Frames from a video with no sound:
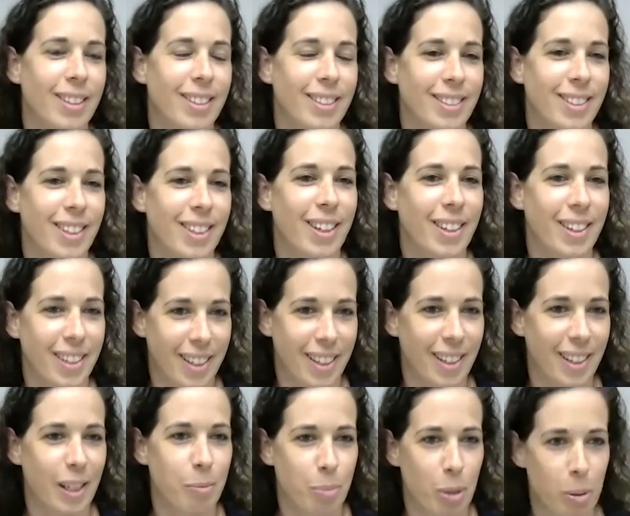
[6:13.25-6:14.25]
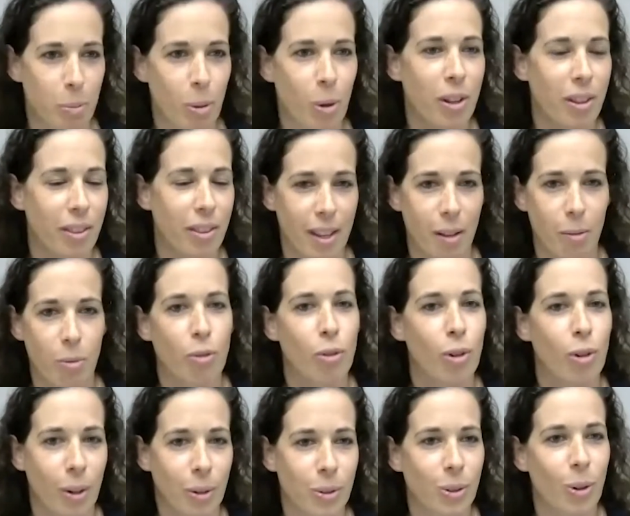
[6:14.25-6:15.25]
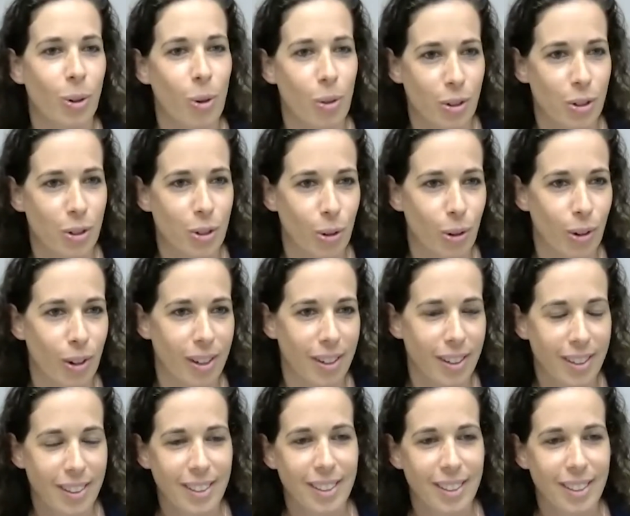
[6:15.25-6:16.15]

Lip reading: they're promoting them throughout all the store,